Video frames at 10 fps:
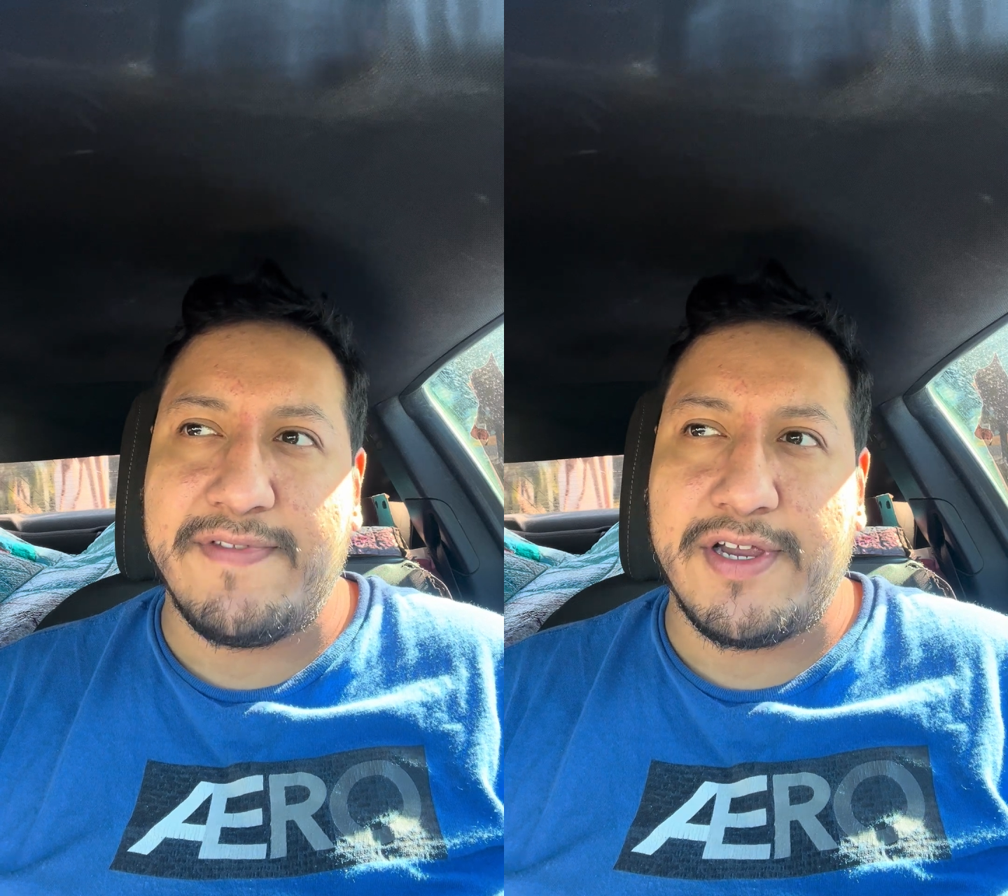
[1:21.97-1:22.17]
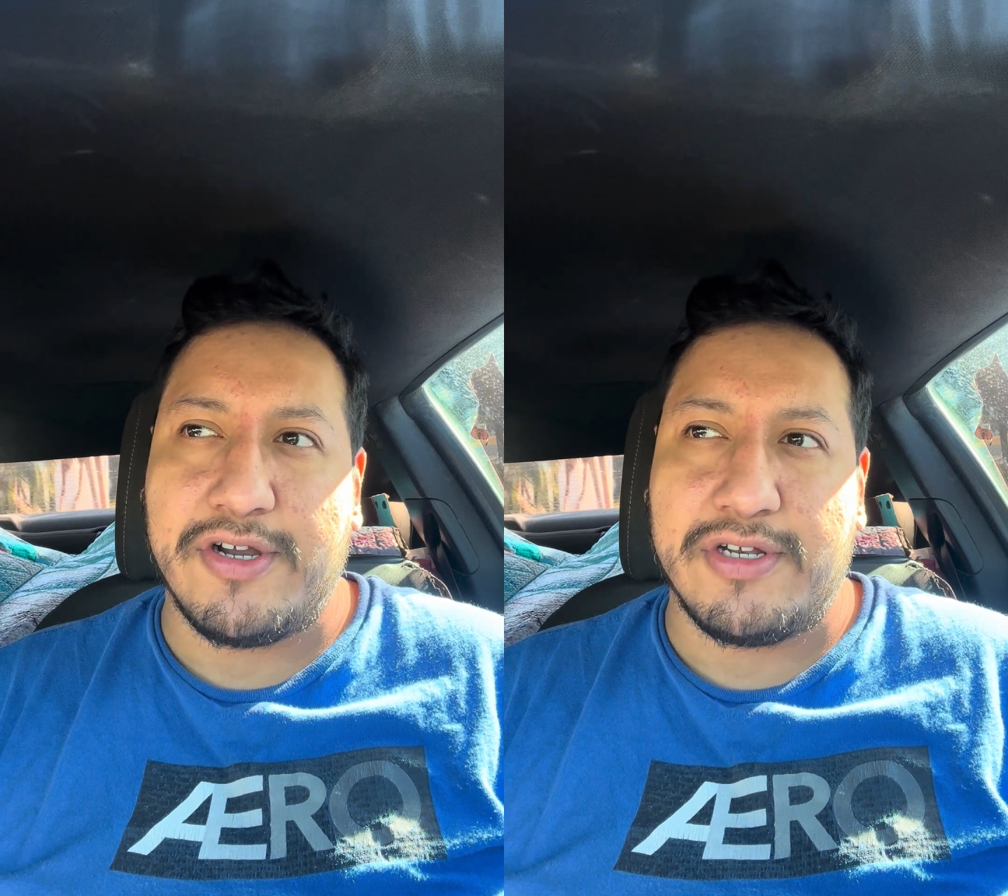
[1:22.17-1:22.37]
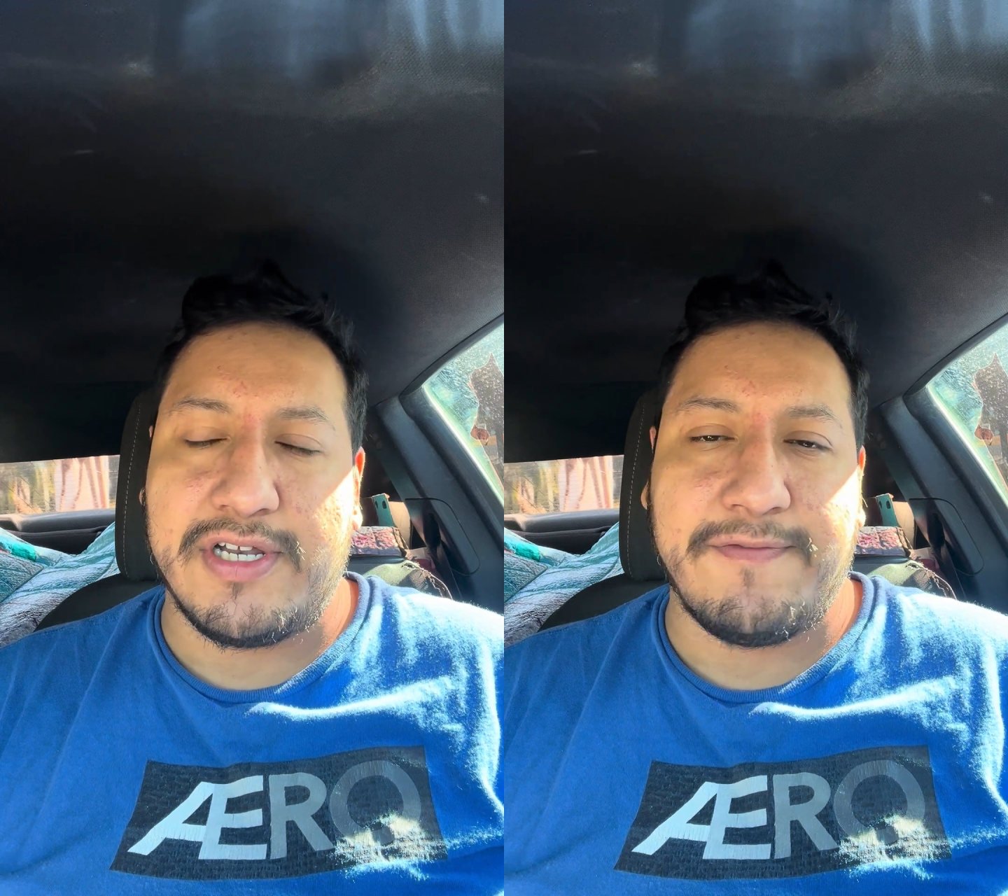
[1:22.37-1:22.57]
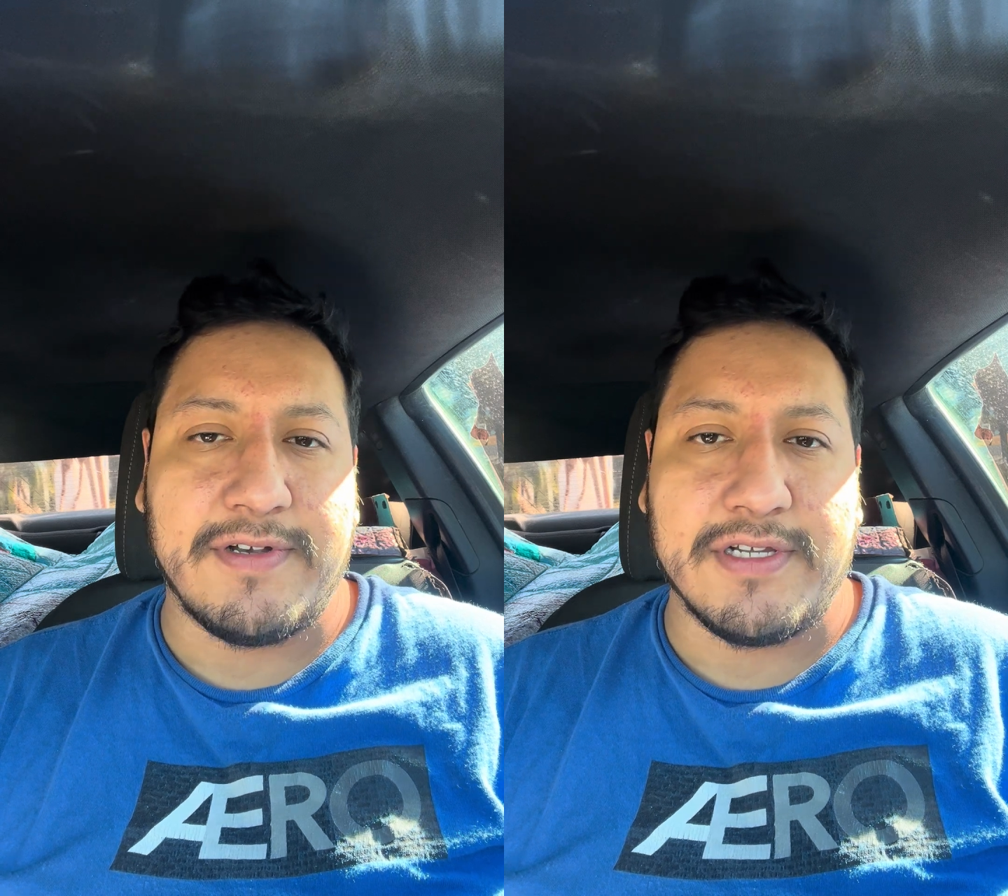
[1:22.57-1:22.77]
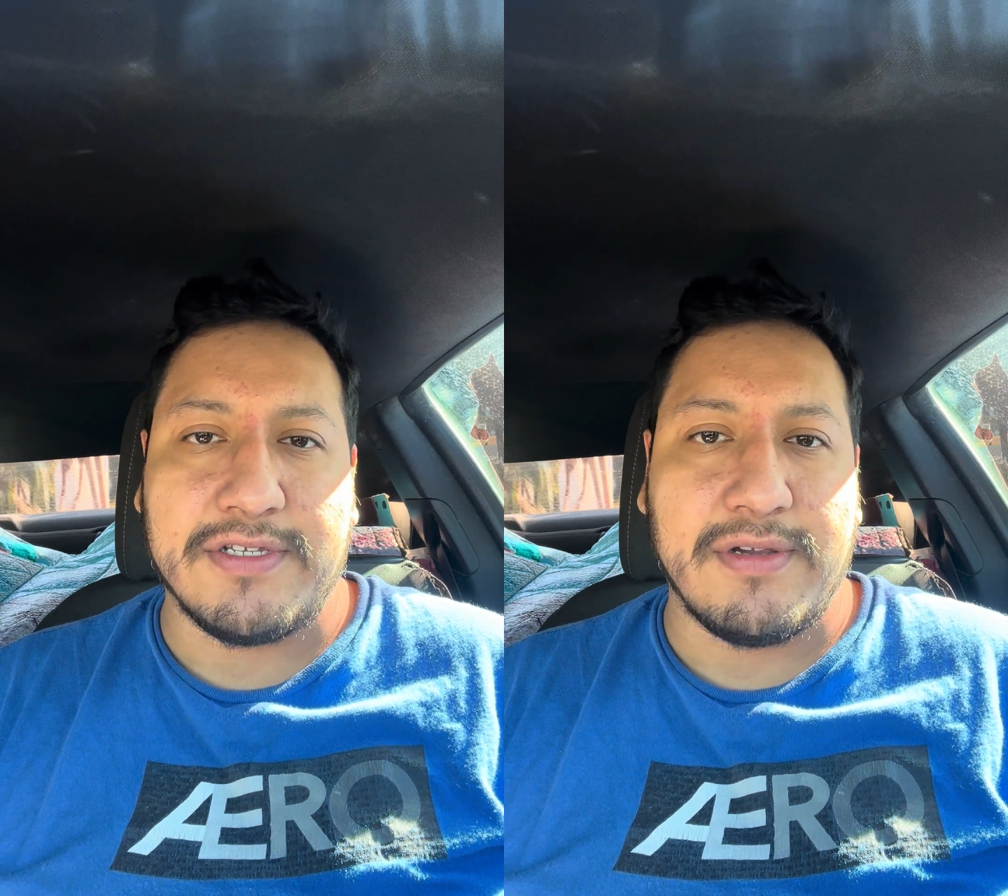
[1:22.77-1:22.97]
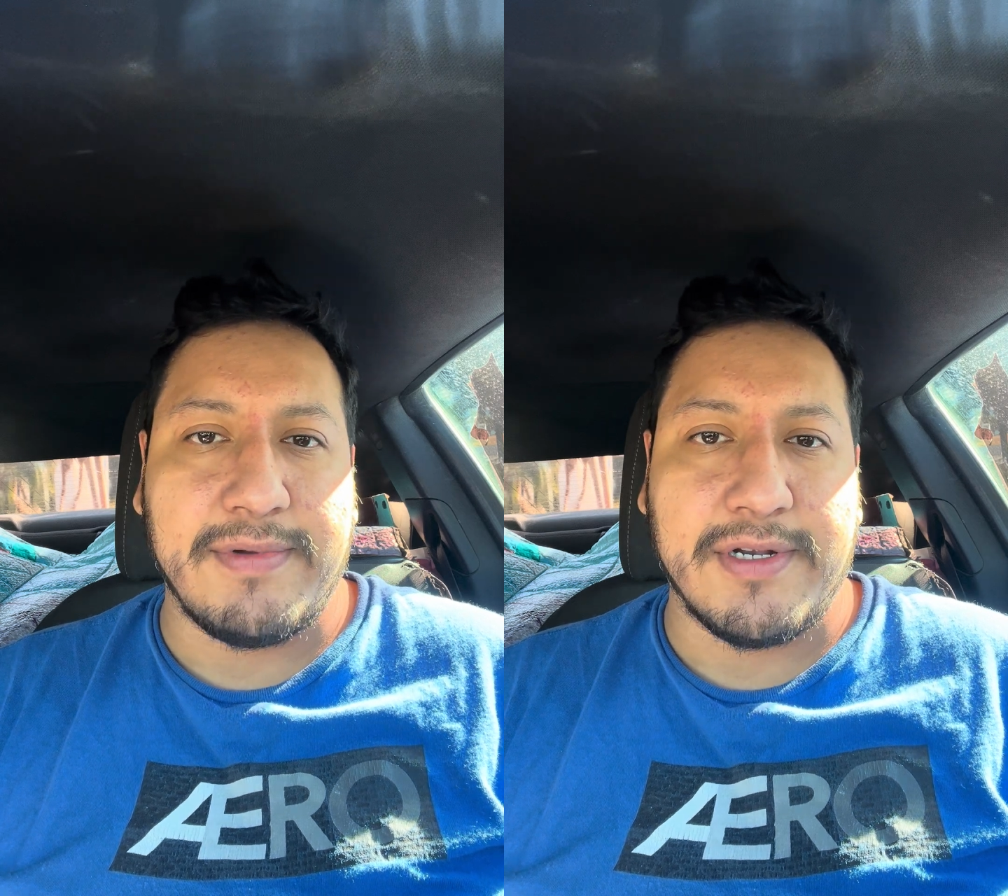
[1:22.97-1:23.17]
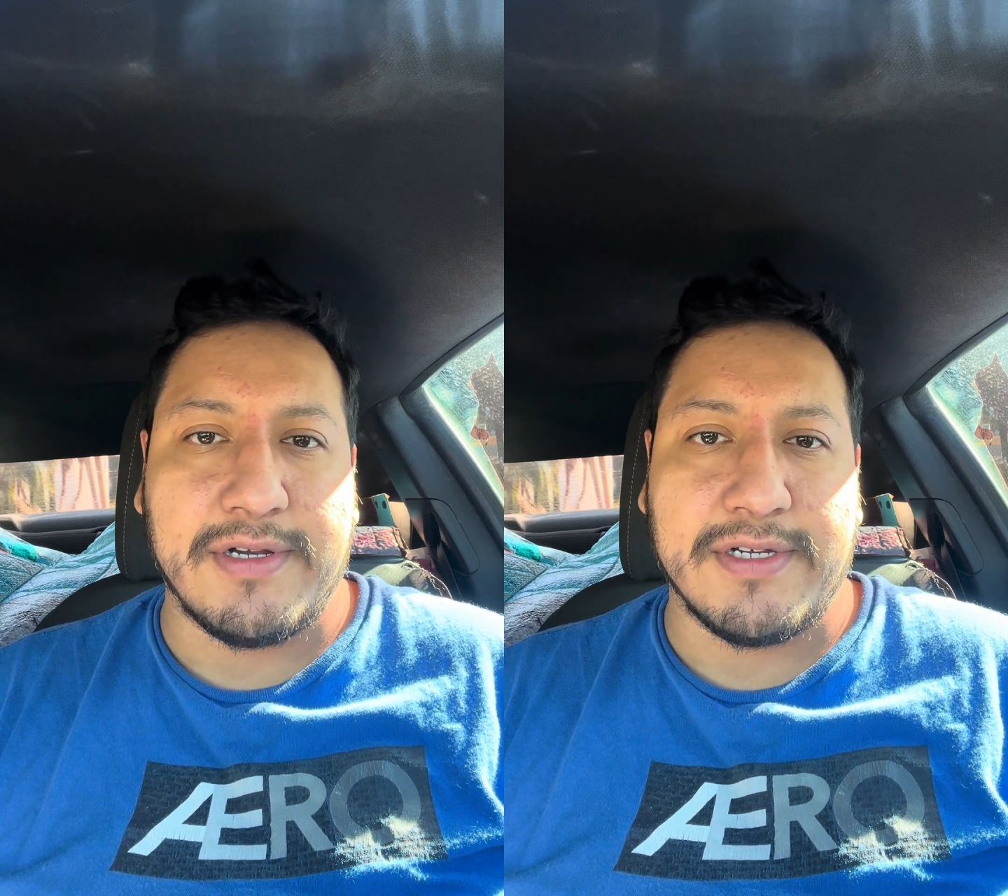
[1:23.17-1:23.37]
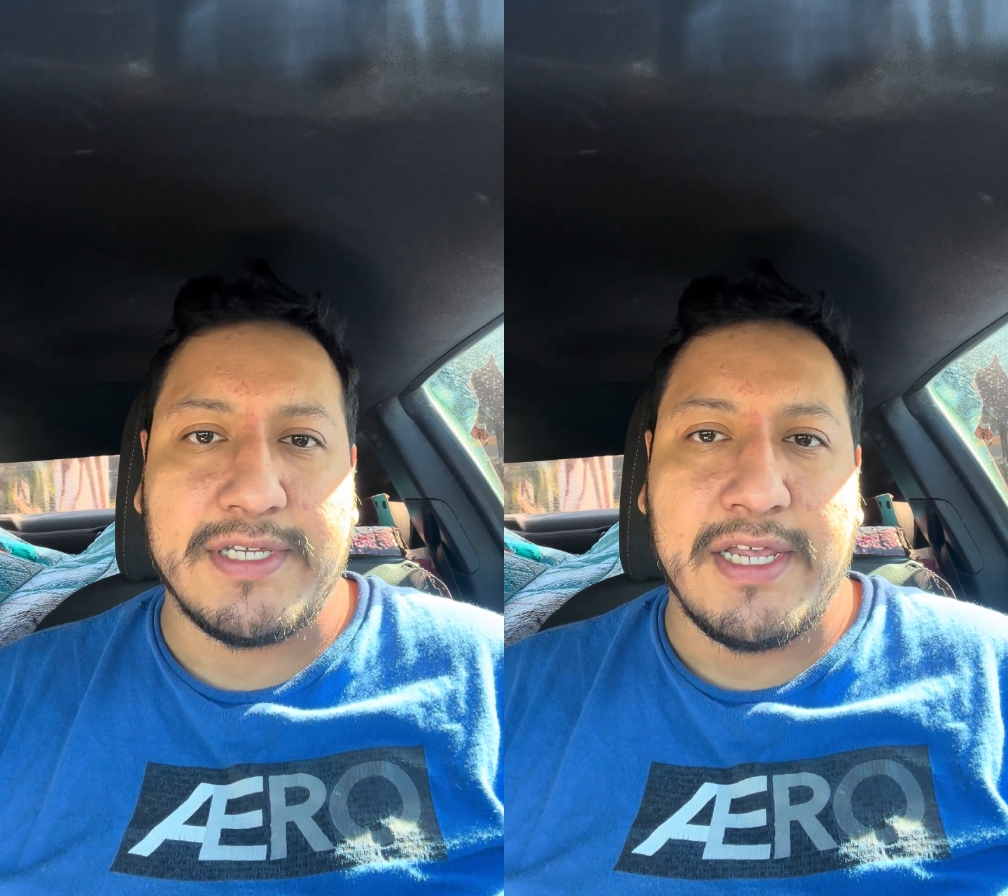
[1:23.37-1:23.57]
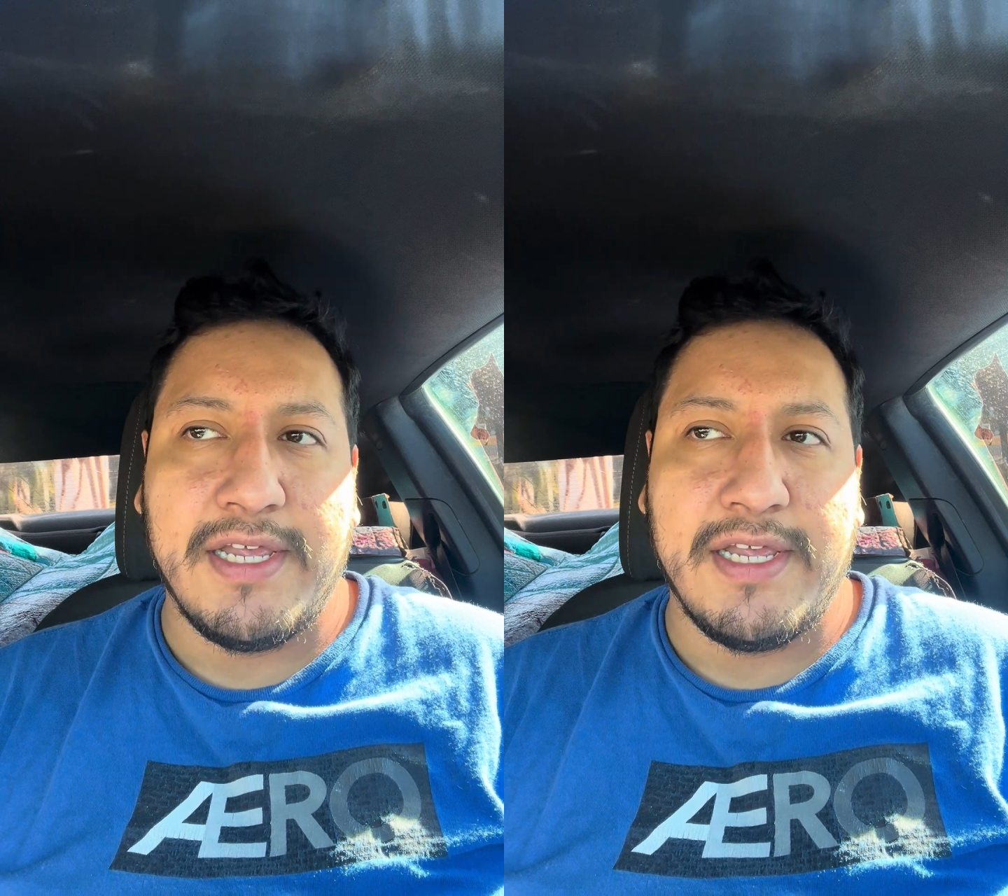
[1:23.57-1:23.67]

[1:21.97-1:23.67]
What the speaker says: they're different distributors,